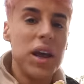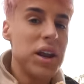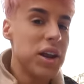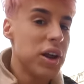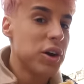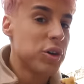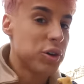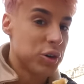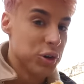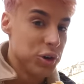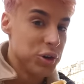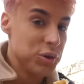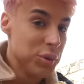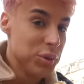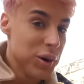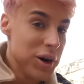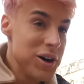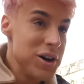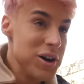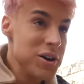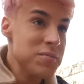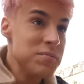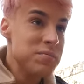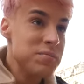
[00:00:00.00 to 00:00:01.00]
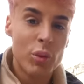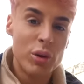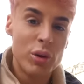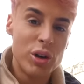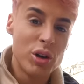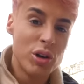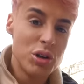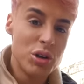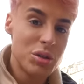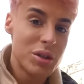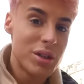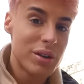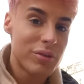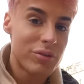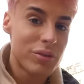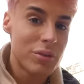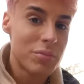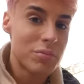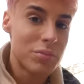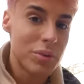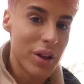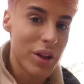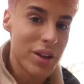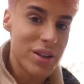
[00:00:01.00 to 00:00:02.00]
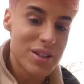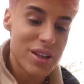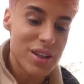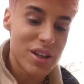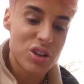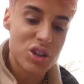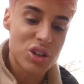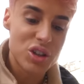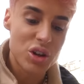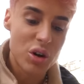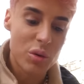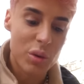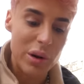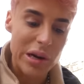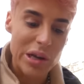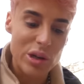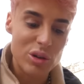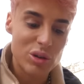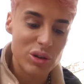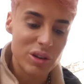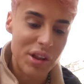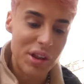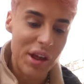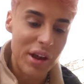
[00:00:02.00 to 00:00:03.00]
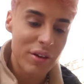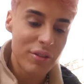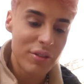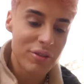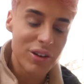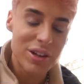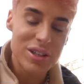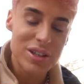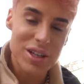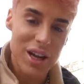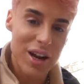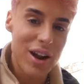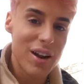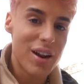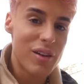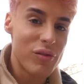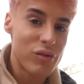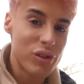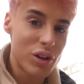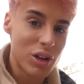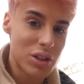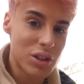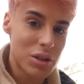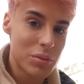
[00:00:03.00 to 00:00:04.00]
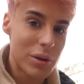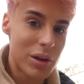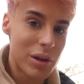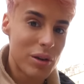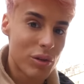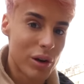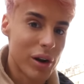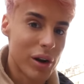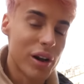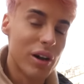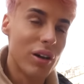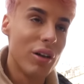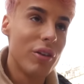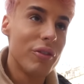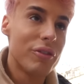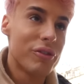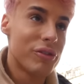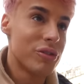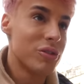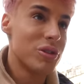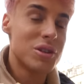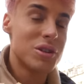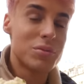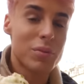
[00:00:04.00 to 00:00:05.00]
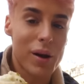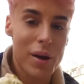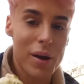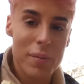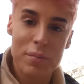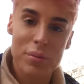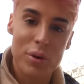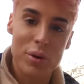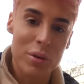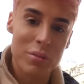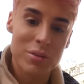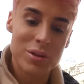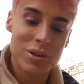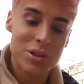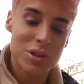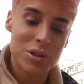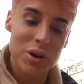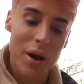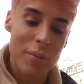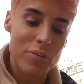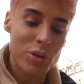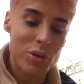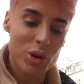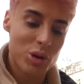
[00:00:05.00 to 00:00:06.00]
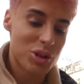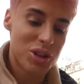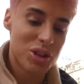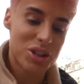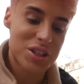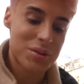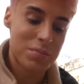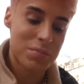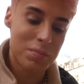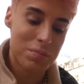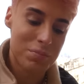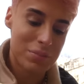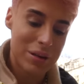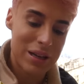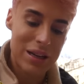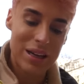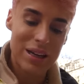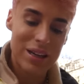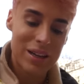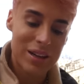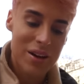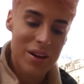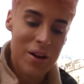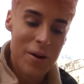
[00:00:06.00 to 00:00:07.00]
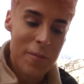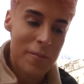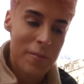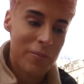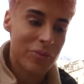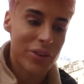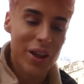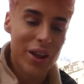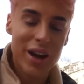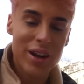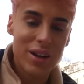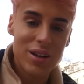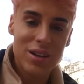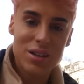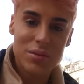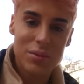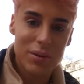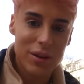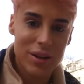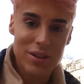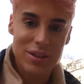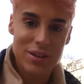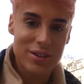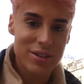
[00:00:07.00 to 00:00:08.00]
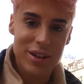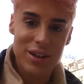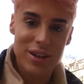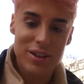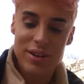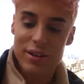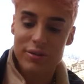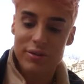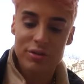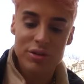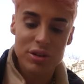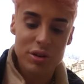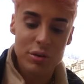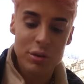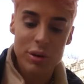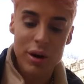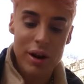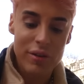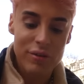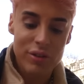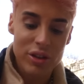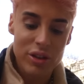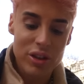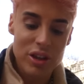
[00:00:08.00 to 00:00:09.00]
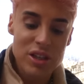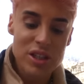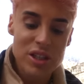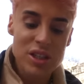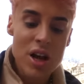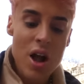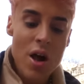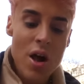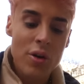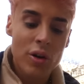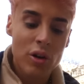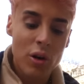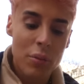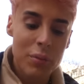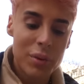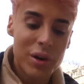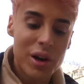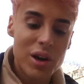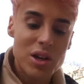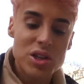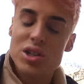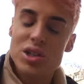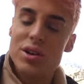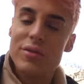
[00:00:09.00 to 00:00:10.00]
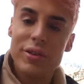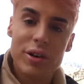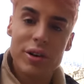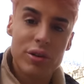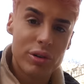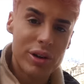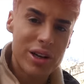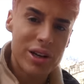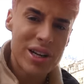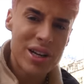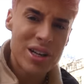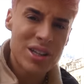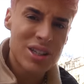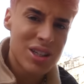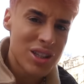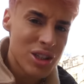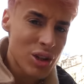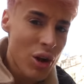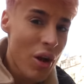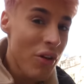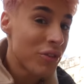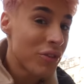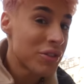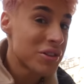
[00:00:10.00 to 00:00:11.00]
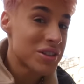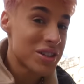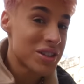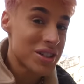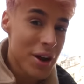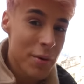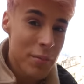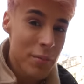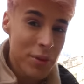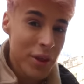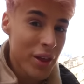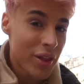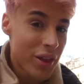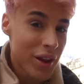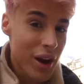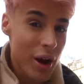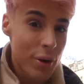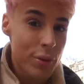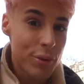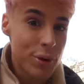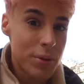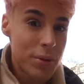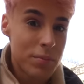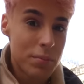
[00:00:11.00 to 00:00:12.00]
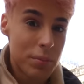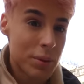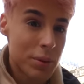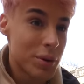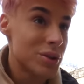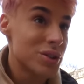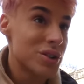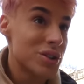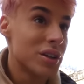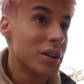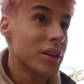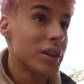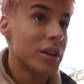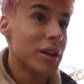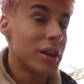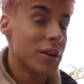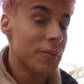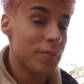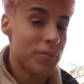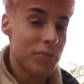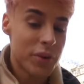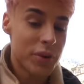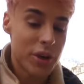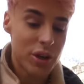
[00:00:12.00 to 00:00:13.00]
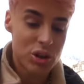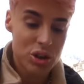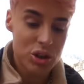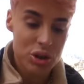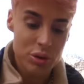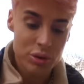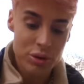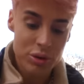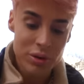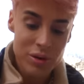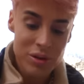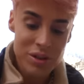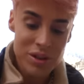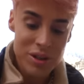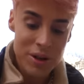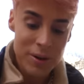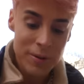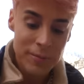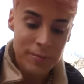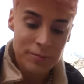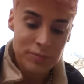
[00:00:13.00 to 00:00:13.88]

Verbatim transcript: in a good way. When you go to a different place that is not where you live, it's kind of difficult to be critical of foods, but I promise you, I'm not just being nice because it's like different or whatever. This combination of ingredients is not even something that I would personally choose.